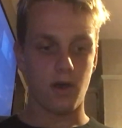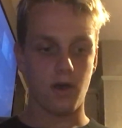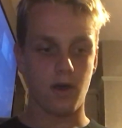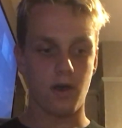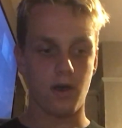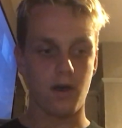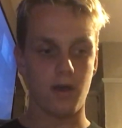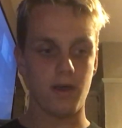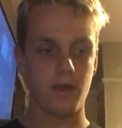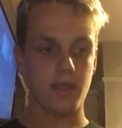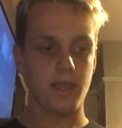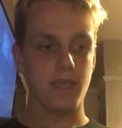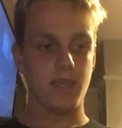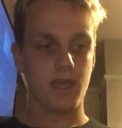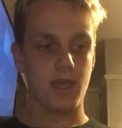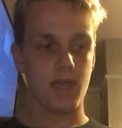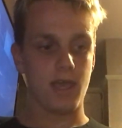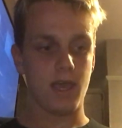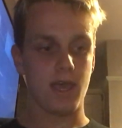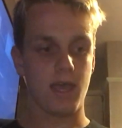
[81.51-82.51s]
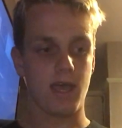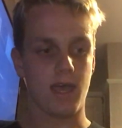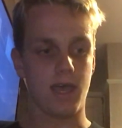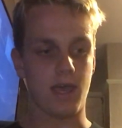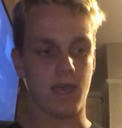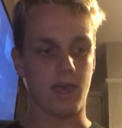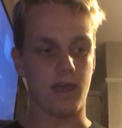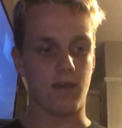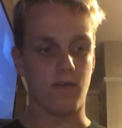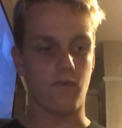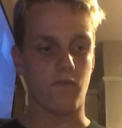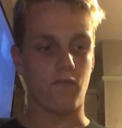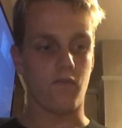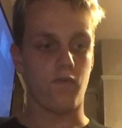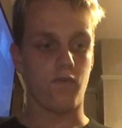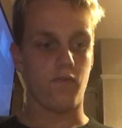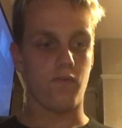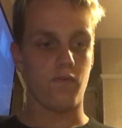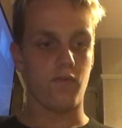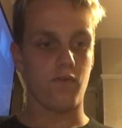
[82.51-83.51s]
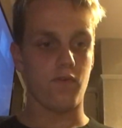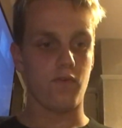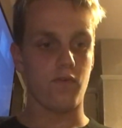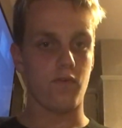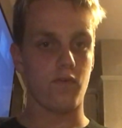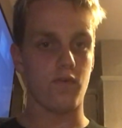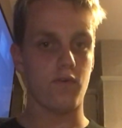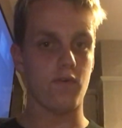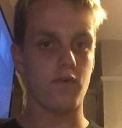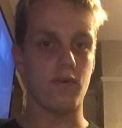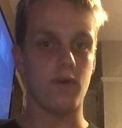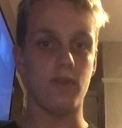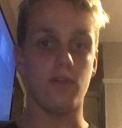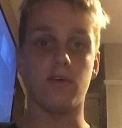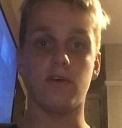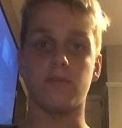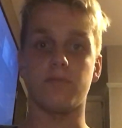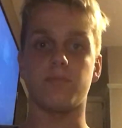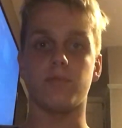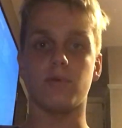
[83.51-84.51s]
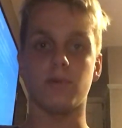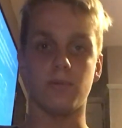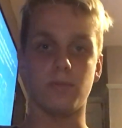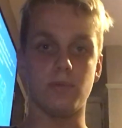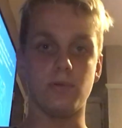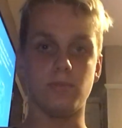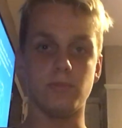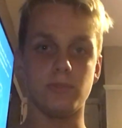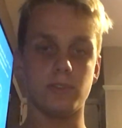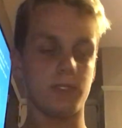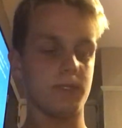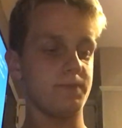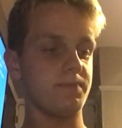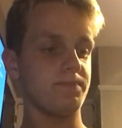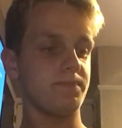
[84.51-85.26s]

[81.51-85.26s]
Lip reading: I have a lot of problems